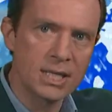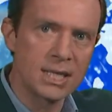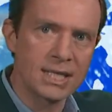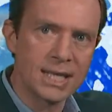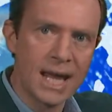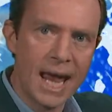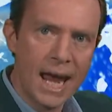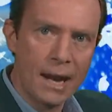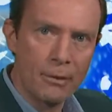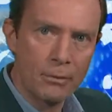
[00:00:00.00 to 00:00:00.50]
this
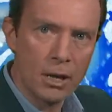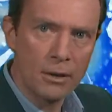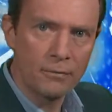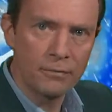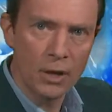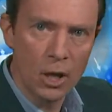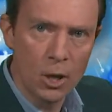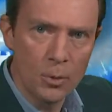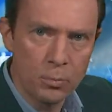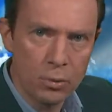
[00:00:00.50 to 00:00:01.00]
area of
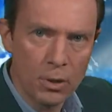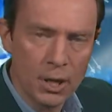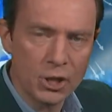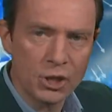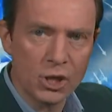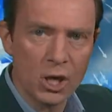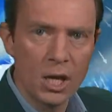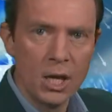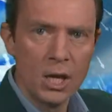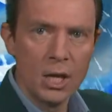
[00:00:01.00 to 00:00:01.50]
low
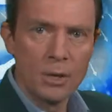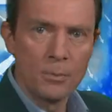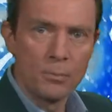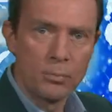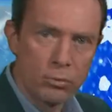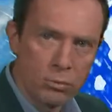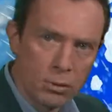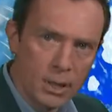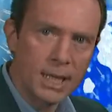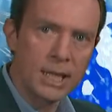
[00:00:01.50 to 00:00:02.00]
pressure,
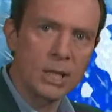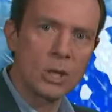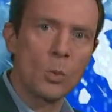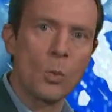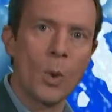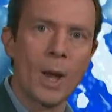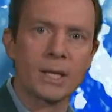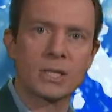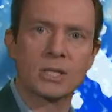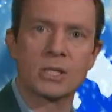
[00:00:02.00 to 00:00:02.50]
bringing the
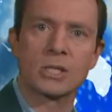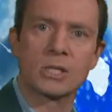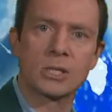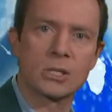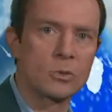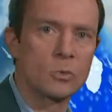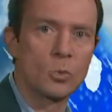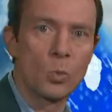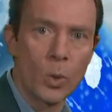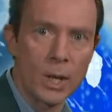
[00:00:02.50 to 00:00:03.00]
wet
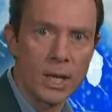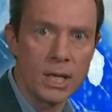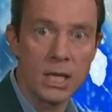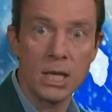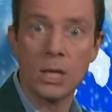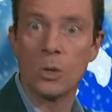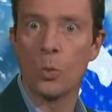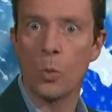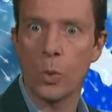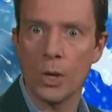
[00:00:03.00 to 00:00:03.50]
and
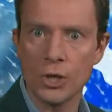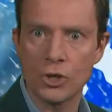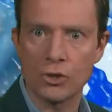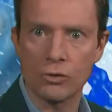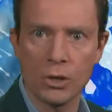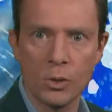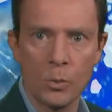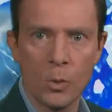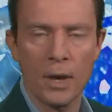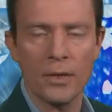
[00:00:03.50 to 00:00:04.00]
windy and
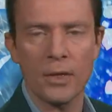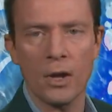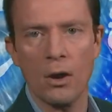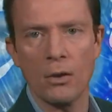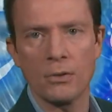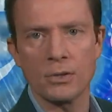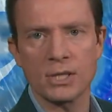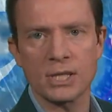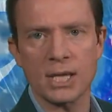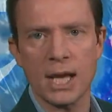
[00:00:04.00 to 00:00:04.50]
wintry weather
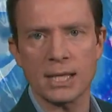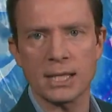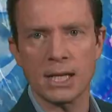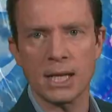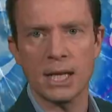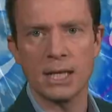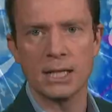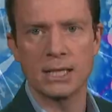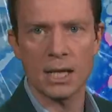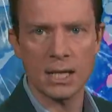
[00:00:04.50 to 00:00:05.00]
on
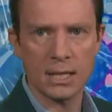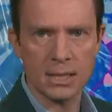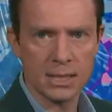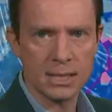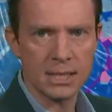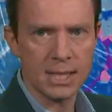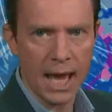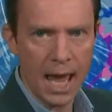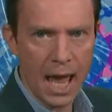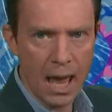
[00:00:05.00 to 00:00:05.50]
Saturday,
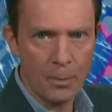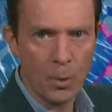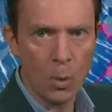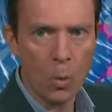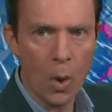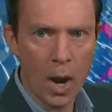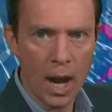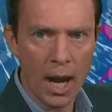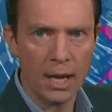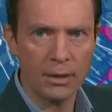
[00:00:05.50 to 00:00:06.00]
does ebb
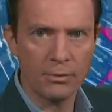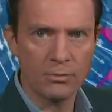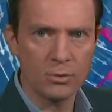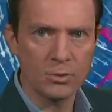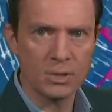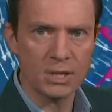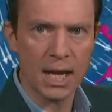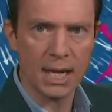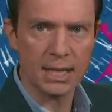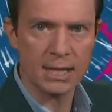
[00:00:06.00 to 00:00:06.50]
away through
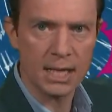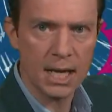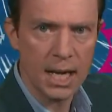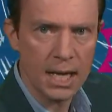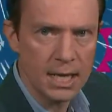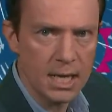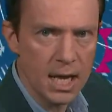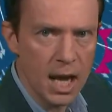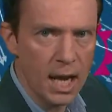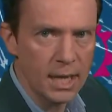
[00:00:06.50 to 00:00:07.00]
Saturday
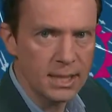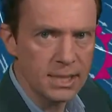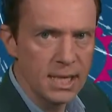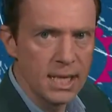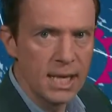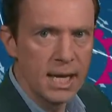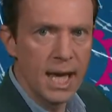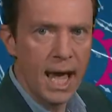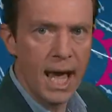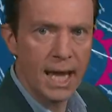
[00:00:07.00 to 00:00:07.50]
night.
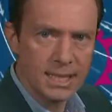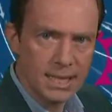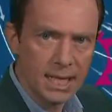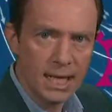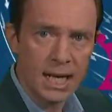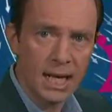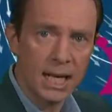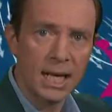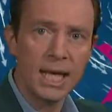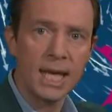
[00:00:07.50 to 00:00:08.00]
As
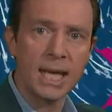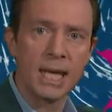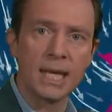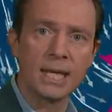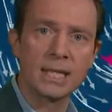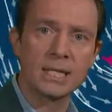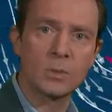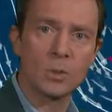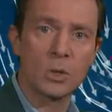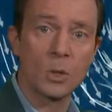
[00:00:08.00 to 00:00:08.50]
it
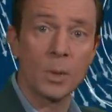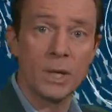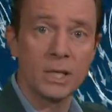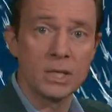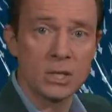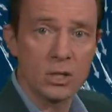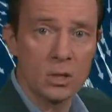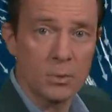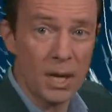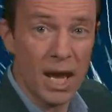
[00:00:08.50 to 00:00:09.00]
clears, well, the
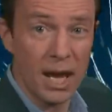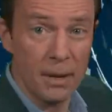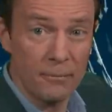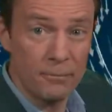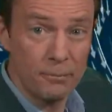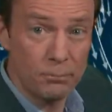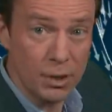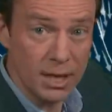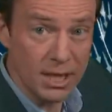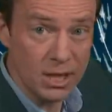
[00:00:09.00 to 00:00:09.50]
winds could get
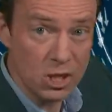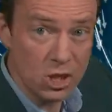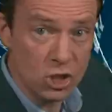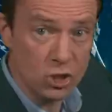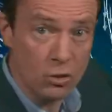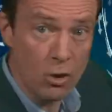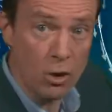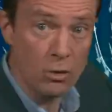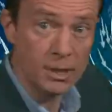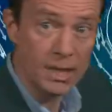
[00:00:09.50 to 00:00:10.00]
pretty
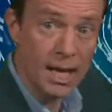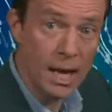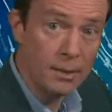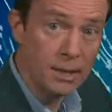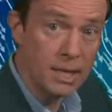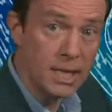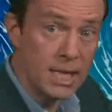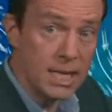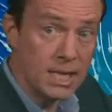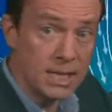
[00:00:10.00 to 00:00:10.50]
strong down
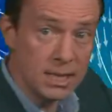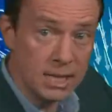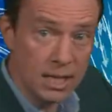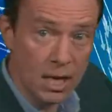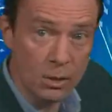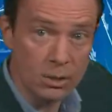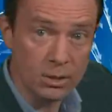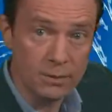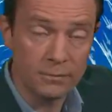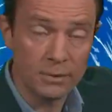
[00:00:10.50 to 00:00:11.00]
the east
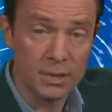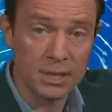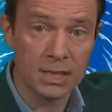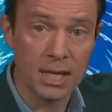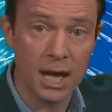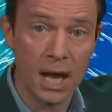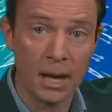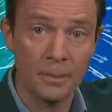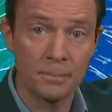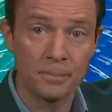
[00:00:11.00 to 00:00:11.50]
coast for a
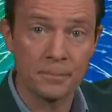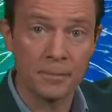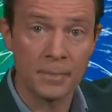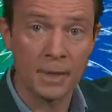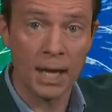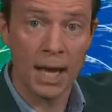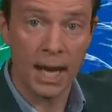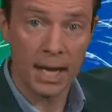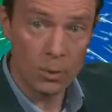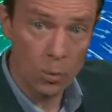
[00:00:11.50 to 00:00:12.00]
time.
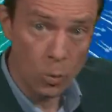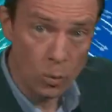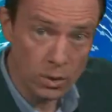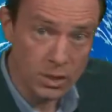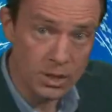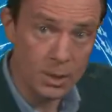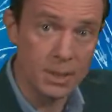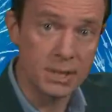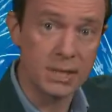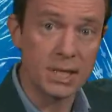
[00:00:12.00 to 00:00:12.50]
And
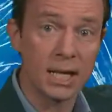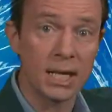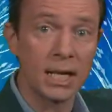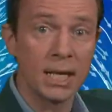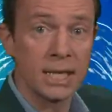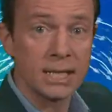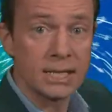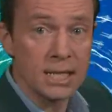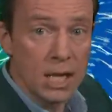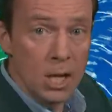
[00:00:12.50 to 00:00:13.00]
also as it
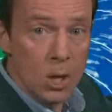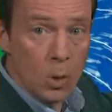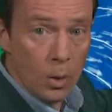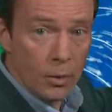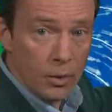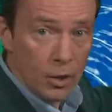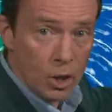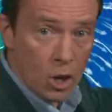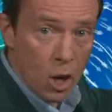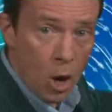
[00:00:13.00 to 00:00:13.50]
clears, well,
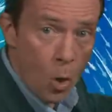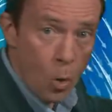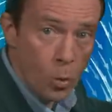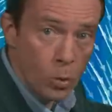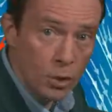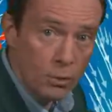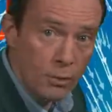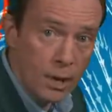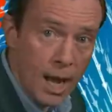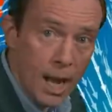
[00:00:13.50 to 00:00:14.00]
the
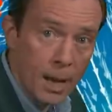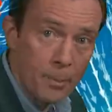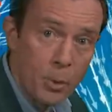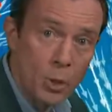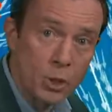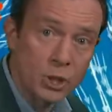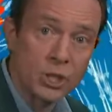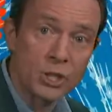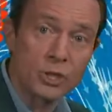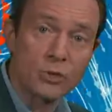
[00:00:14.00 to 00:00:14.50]
colder air
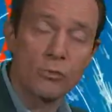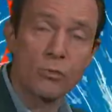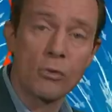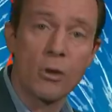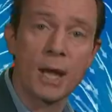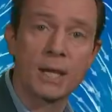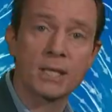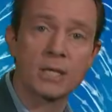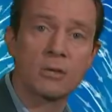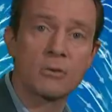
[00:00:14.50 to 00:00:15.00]
pushes
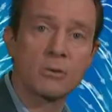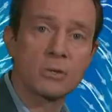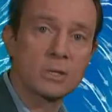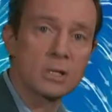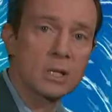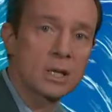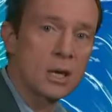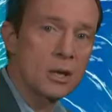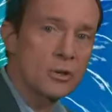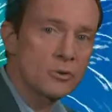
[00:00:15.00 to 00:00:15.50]
right across
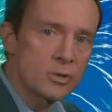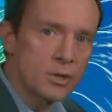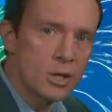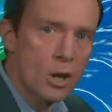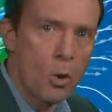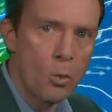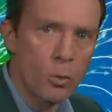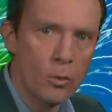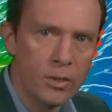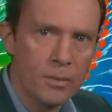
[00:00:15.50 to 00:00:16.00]
the country, the
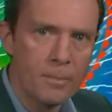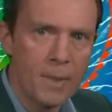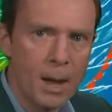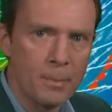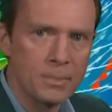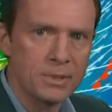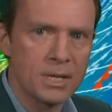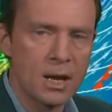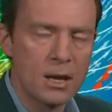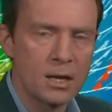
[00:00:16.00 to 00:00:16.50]
whole of the
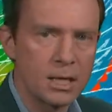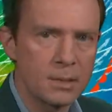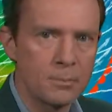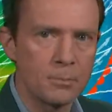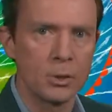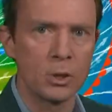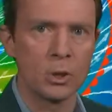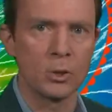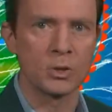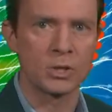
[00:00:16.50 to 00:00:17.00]
map turning
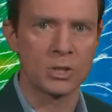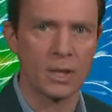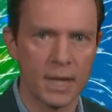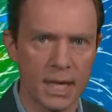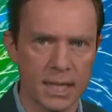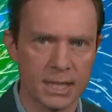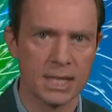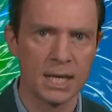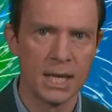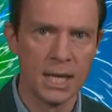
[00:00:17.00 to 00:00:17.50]
blue. So
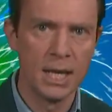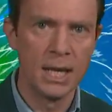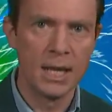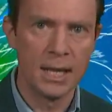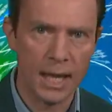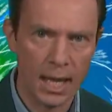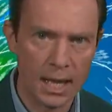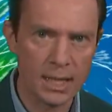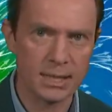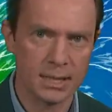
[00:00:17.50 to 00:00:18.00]
that's,
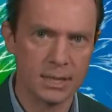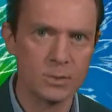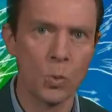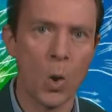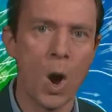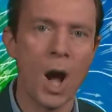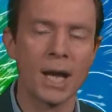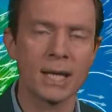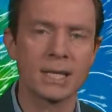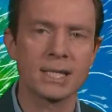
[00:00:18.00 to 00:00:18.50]
that's
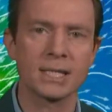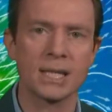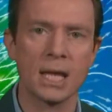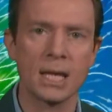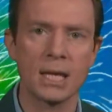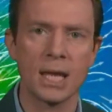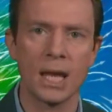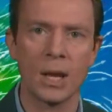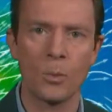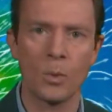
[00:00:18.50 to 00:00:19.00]
why
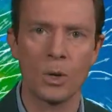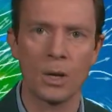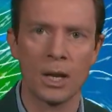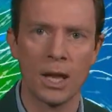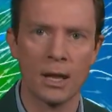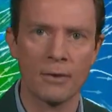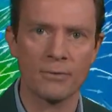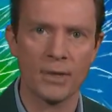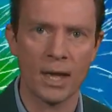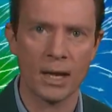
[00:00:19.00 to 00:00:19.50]
Sunday will
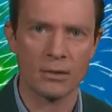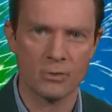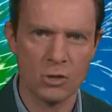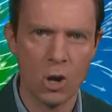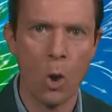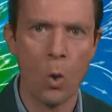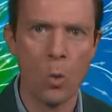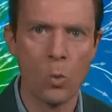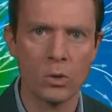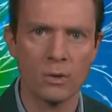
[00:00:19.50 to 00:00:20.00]
have that
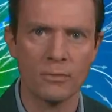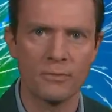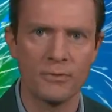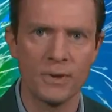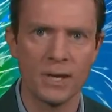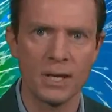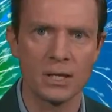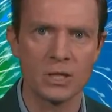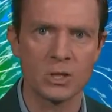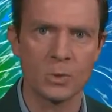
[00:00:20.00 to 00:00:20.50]
colder
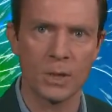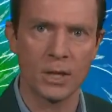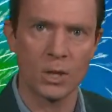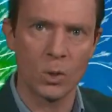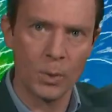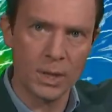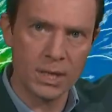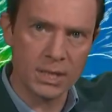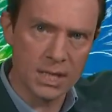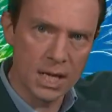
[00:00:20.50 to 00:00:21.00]
feel to it, the
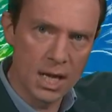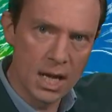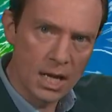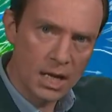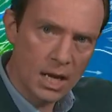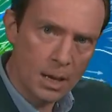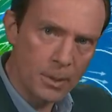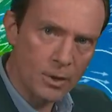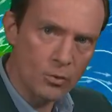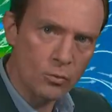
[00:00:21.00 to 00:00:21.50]
winds
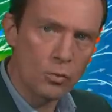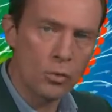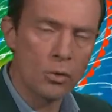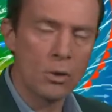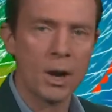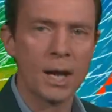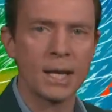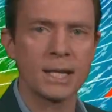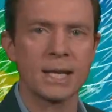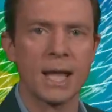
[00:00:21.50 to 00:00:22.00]
coming
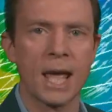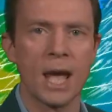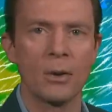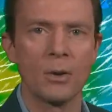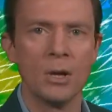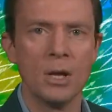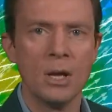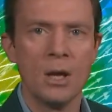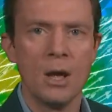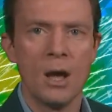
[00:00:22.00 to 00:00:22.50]
right
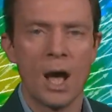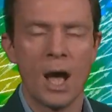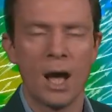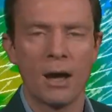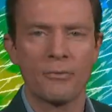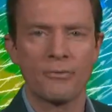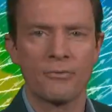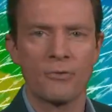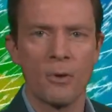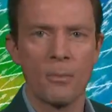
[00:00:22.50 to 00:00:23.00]
down uh,
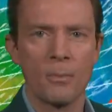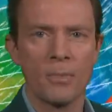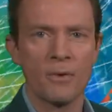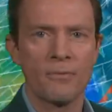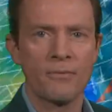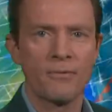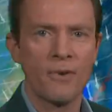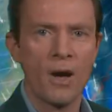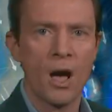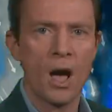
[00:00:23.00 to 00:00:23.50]
from the
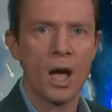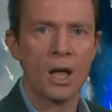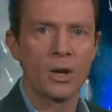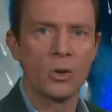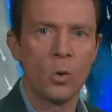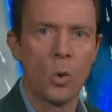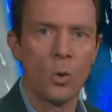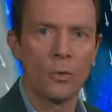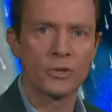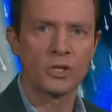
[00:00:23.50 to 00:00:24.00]
far
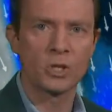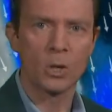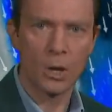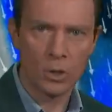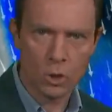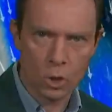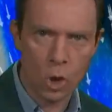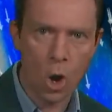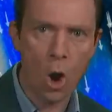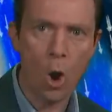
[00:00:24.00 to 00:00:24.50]
north. So a
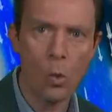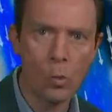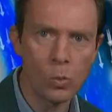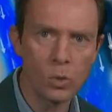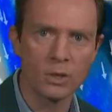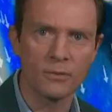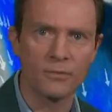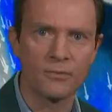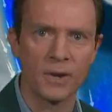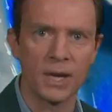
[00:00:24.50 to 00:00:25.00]

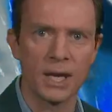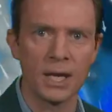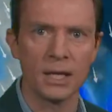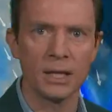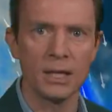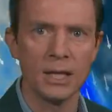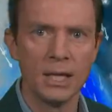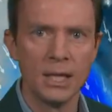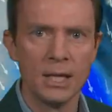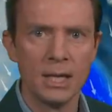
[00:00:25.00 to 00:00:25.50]
colder
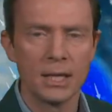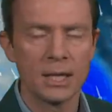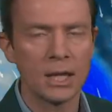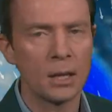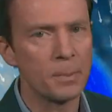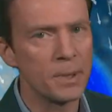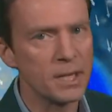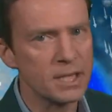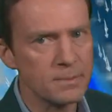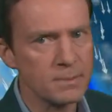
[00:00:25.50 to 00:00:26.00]
feel, there'll
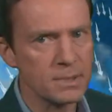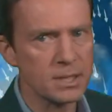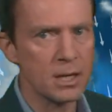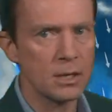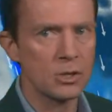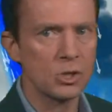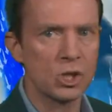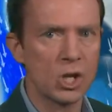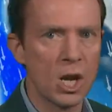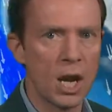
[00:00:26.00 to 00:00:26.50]
be some
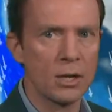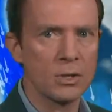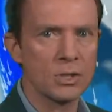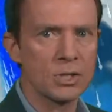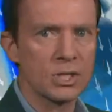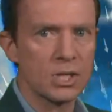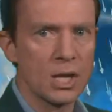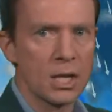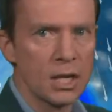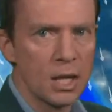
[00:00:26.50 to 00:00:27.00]
sunshine on
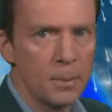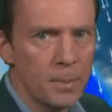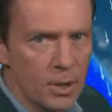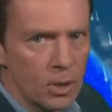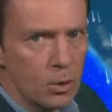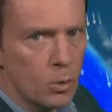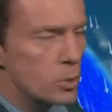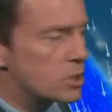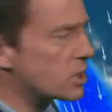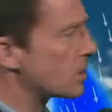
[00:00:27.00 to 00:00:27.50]
Sunday, but
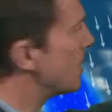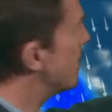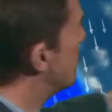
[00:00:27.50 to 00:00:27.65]
there'll also be